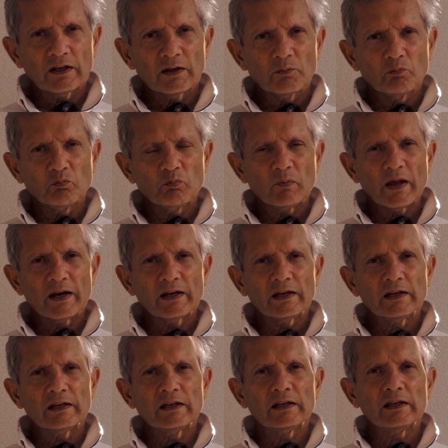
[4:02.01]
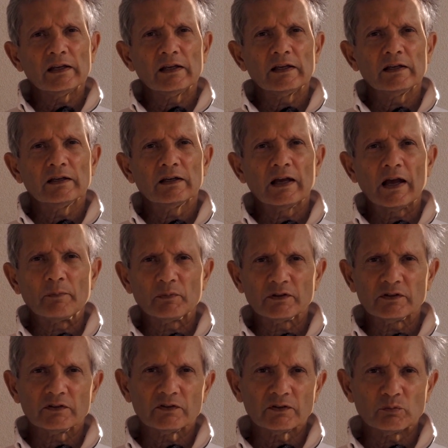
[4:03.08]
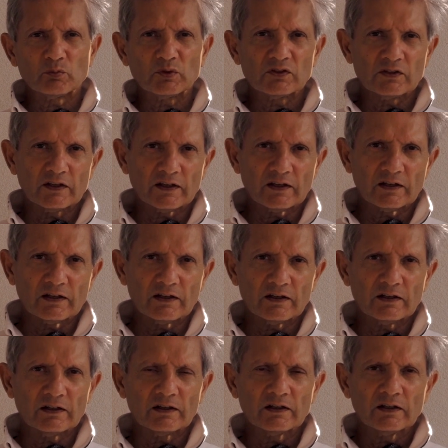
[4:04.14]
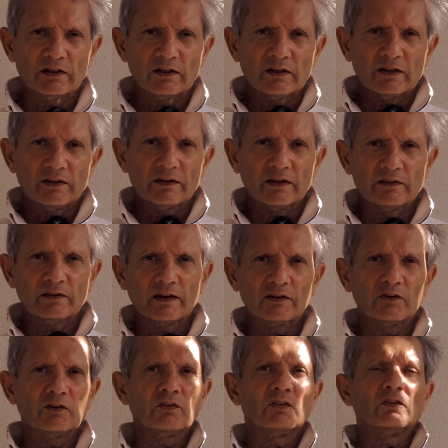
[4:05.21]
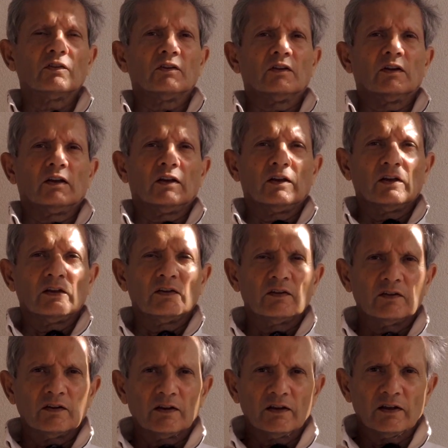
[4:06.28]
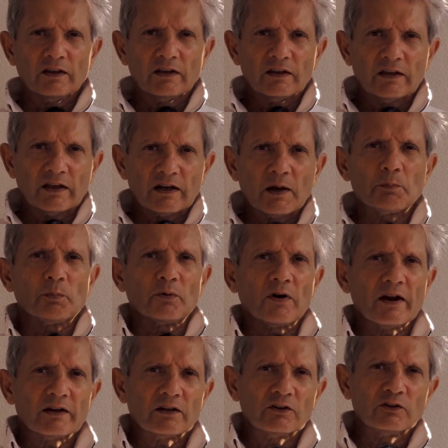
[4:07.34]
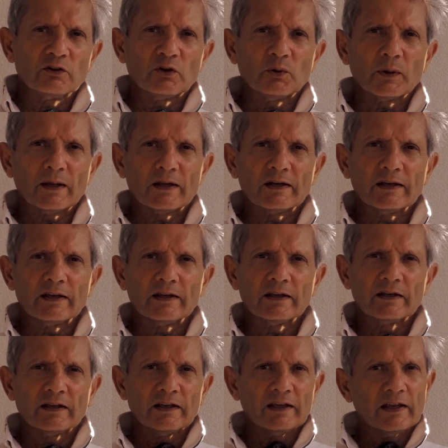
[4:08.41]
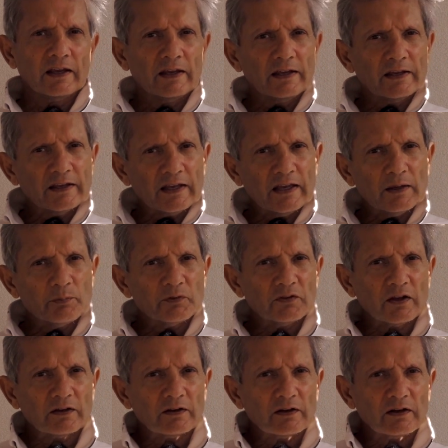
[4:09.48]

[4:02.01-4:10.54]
Many amateurs in particular, they tend to get upright too quickly. He keeps that